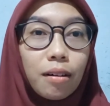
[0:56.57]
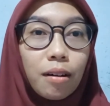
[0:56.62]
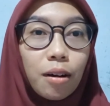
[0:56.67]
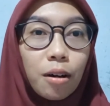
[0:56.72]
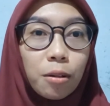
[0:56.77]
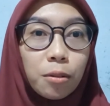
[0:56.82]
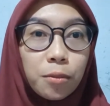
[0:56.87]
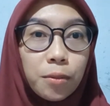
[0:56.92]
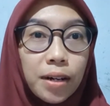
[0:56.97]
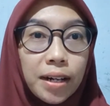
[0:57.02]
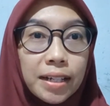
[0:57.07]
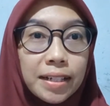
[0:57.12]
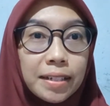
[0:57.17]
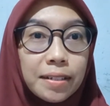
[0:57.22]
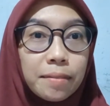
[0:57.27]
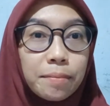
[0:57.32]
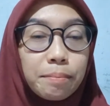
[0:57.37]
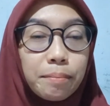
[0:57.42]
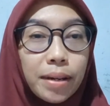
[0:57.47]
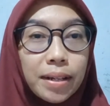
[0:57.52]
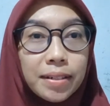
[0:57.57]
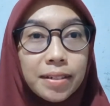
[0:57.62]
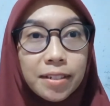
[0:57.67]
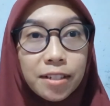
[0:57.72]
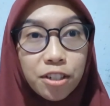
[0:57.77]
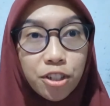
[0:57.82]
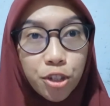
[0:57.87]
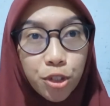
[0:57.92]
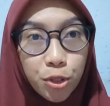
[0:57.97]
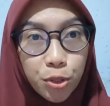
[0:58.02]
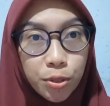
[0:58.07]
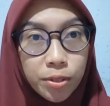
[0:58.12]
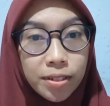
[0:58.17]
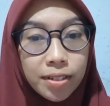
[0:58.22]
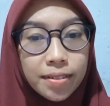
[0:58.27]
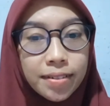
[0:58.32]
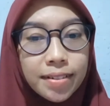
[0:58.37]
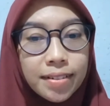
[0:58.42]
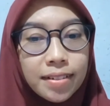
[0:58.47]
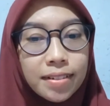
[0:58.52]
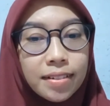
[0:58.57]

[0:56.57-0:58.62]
Alright, my dear student,